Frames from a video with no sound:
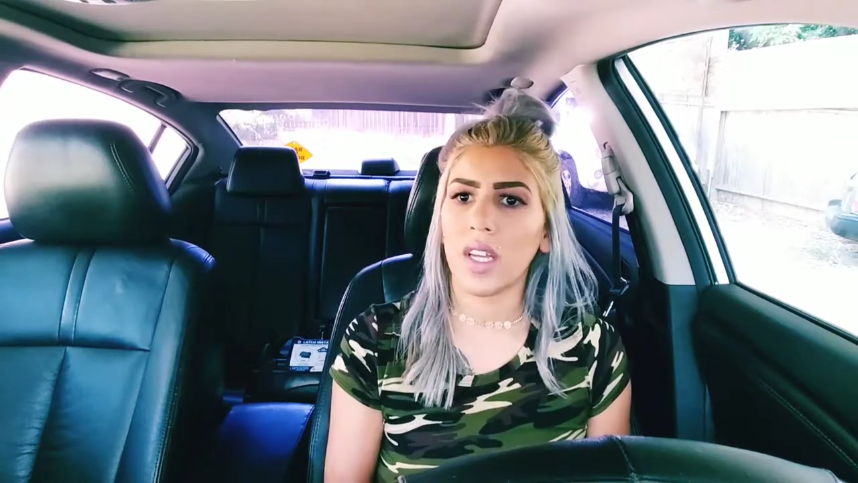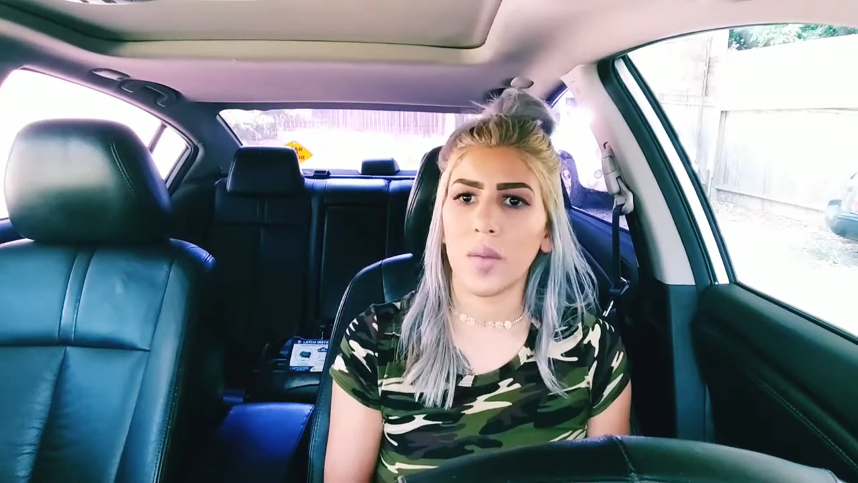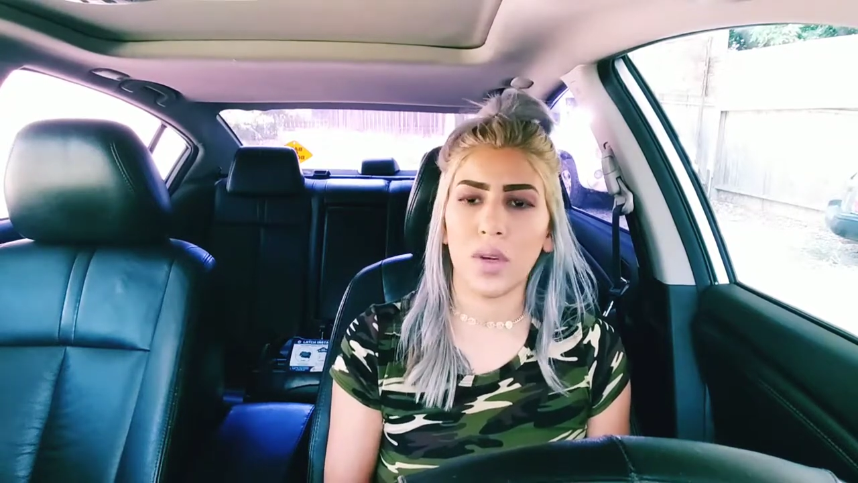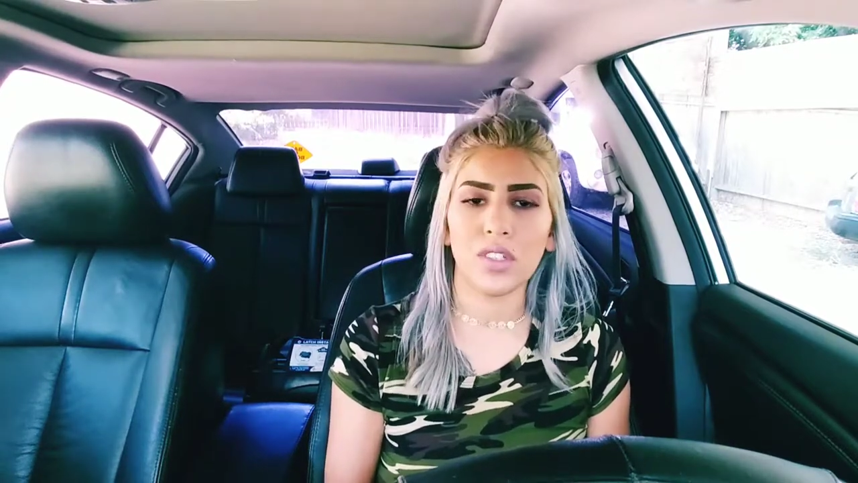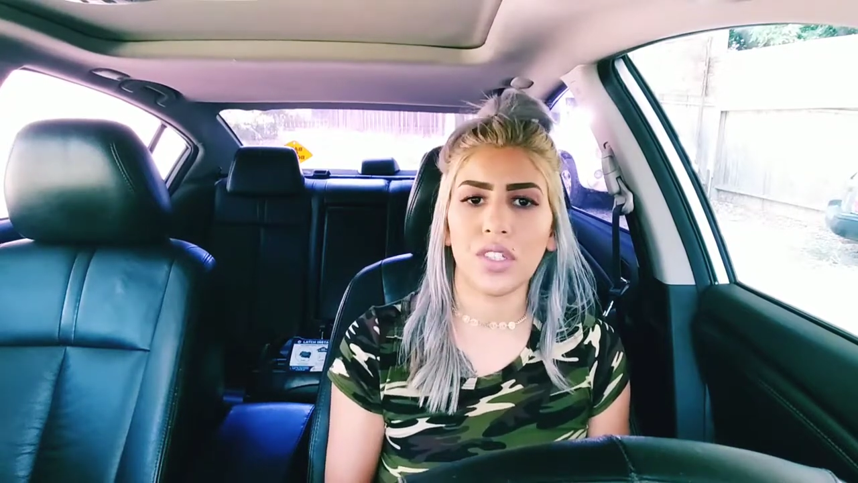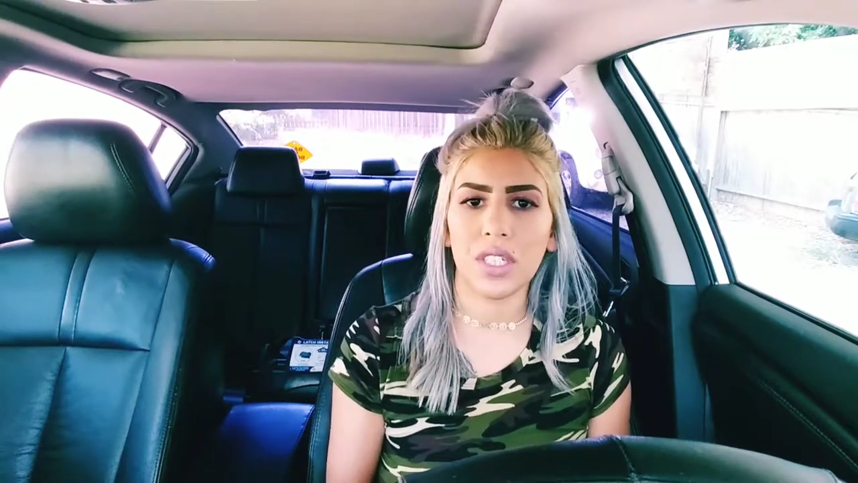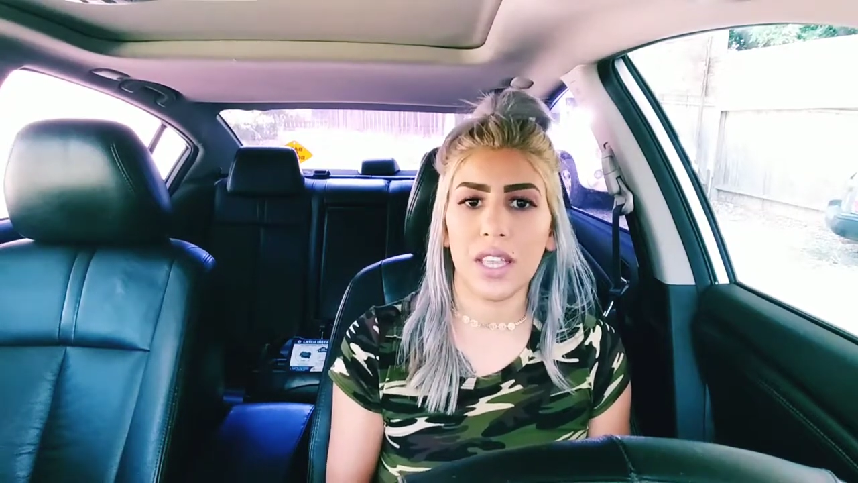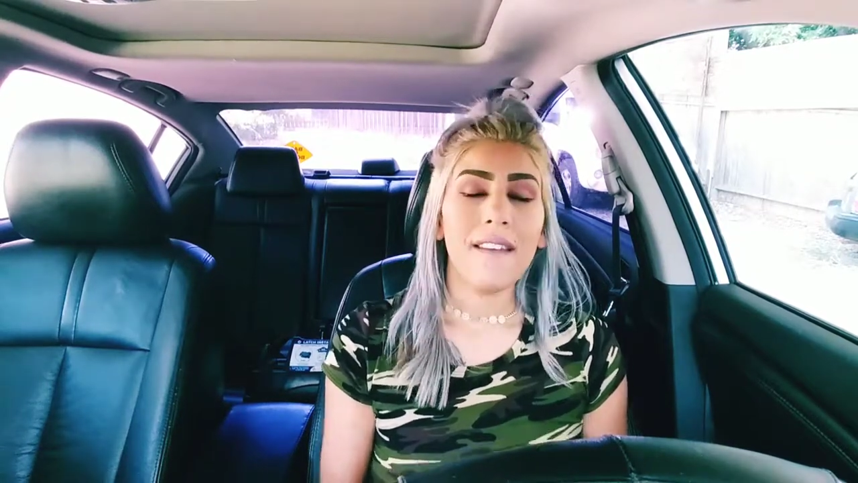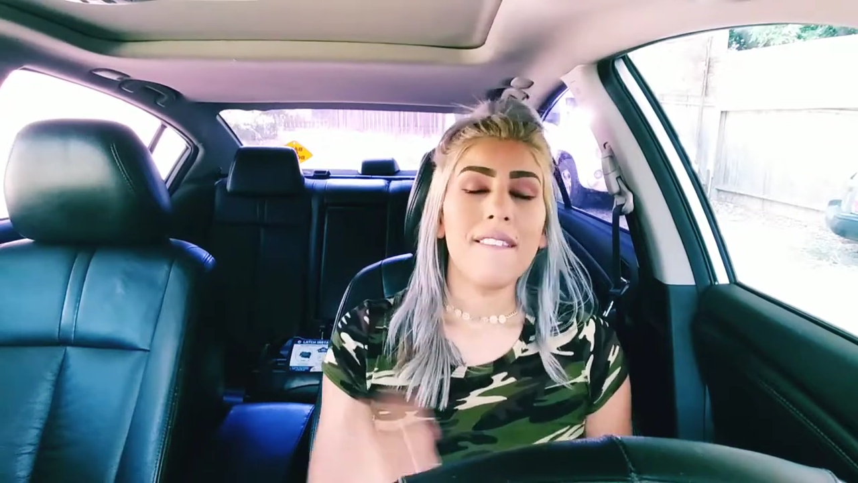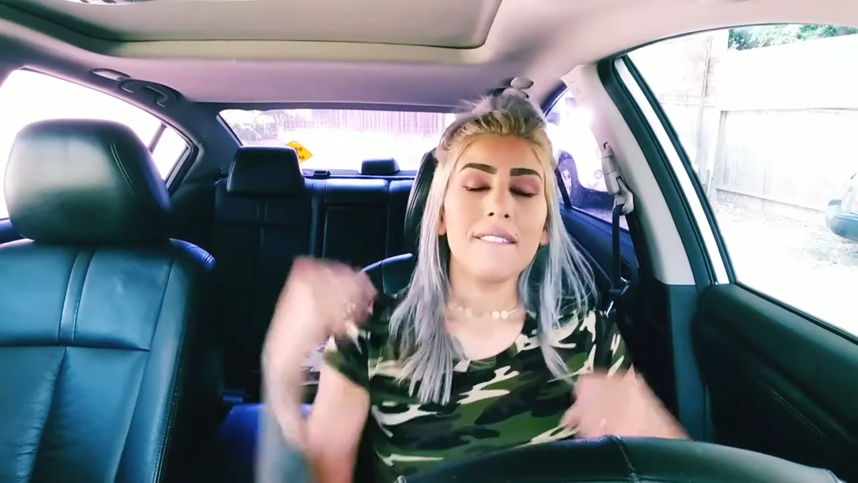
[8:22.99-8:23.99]

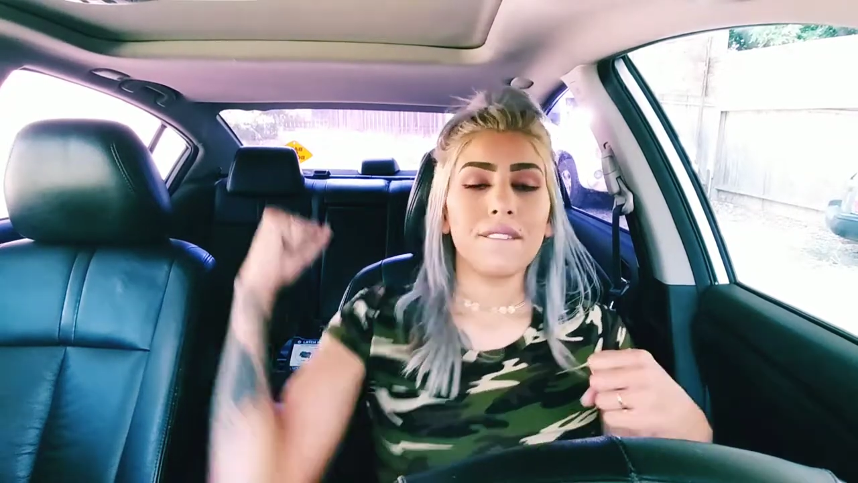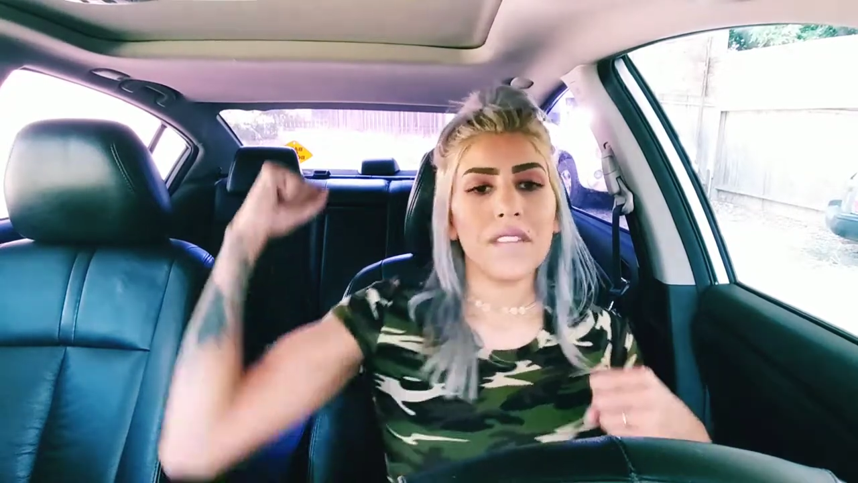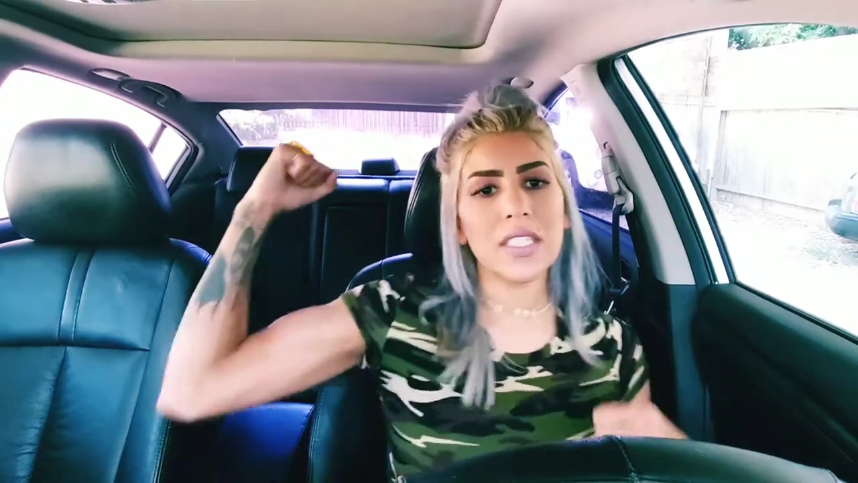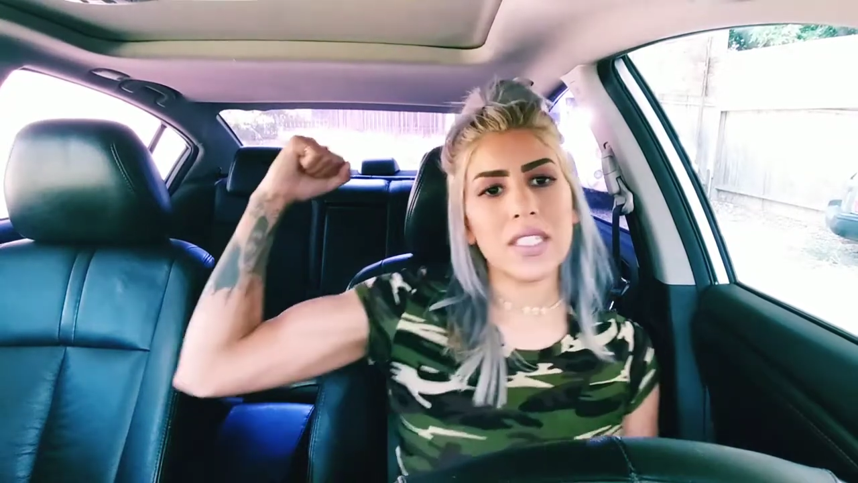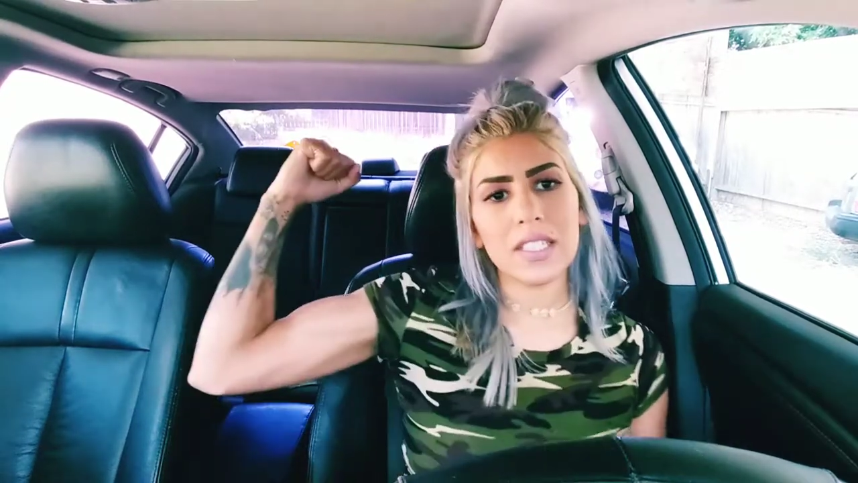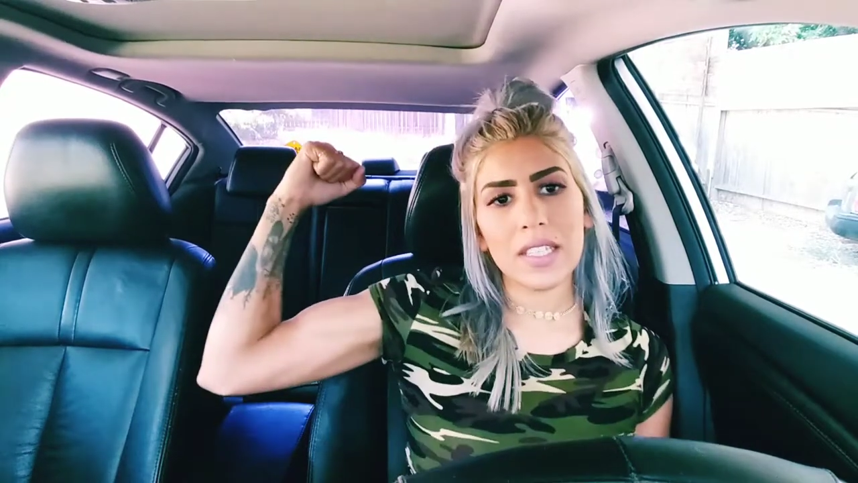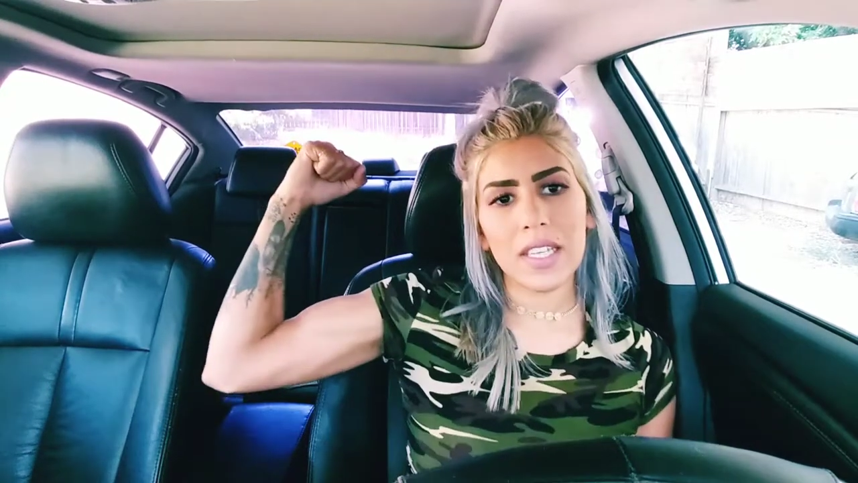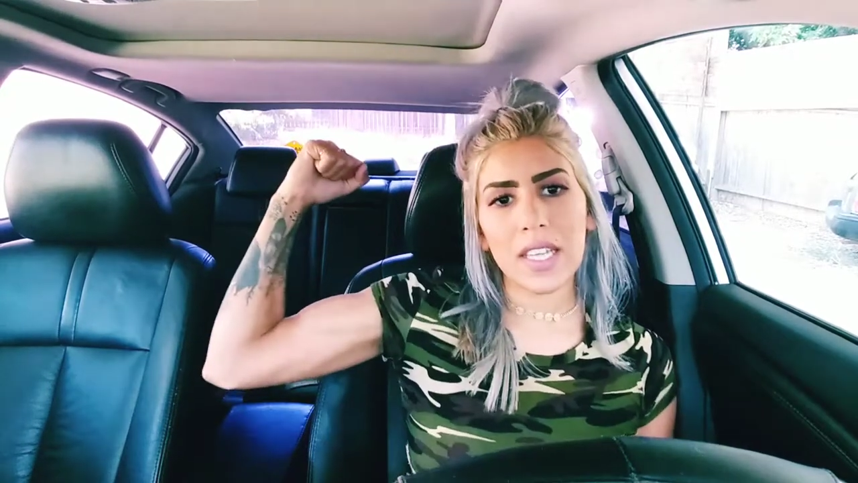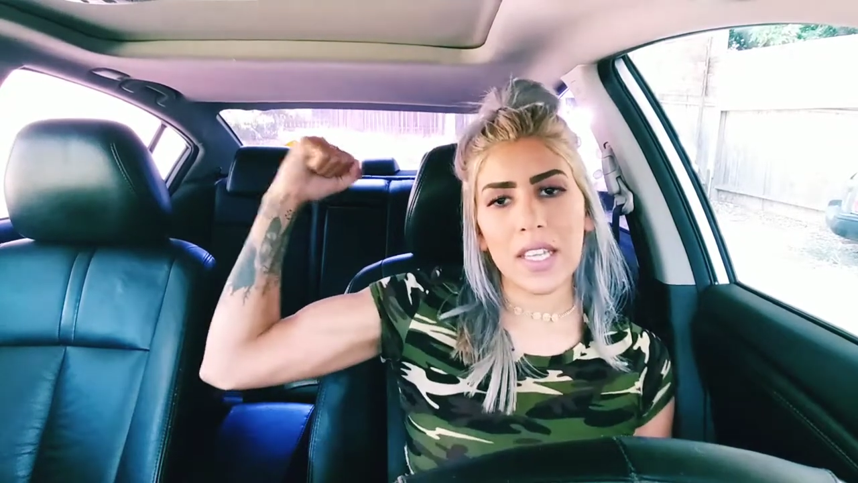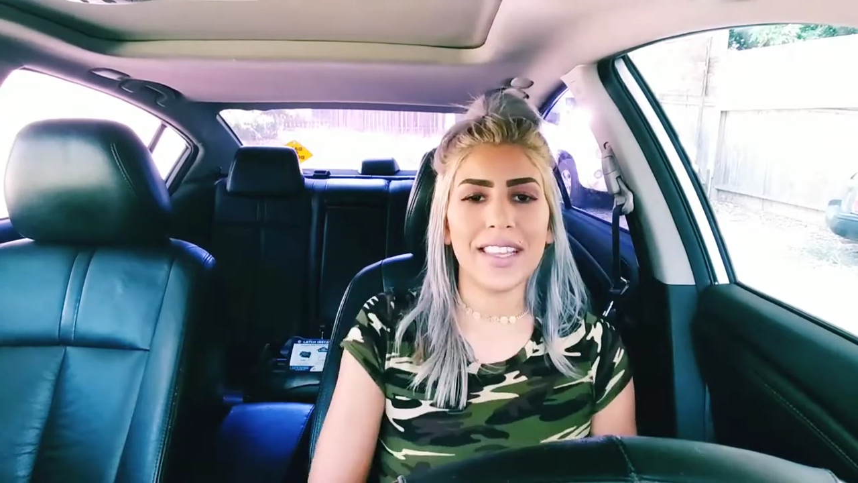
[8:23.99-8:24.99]
emotionally, physically.